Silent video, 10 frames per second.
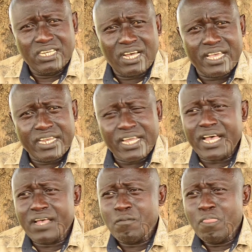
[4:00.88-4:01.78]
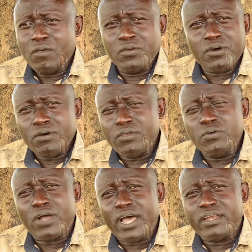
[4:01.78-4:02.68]
Either, you know, you
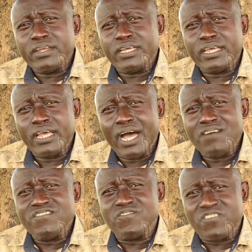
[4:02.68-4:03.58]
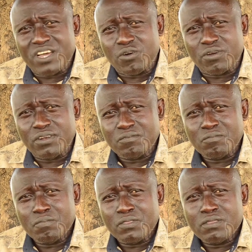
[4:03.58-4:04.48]
can uh, have a vehicle
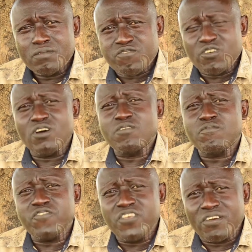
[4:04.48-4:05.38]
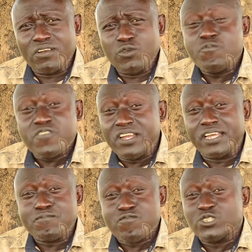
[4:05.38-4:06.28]
full of fuel, you fill
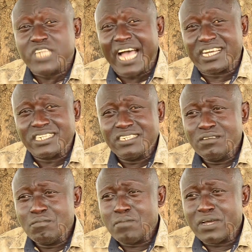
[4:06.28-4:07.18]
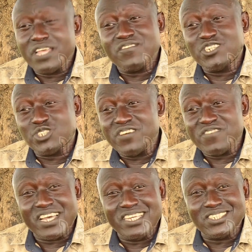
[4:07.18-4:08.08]
it full tank, but if the
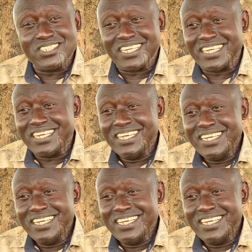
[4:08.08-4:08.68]
driver is a,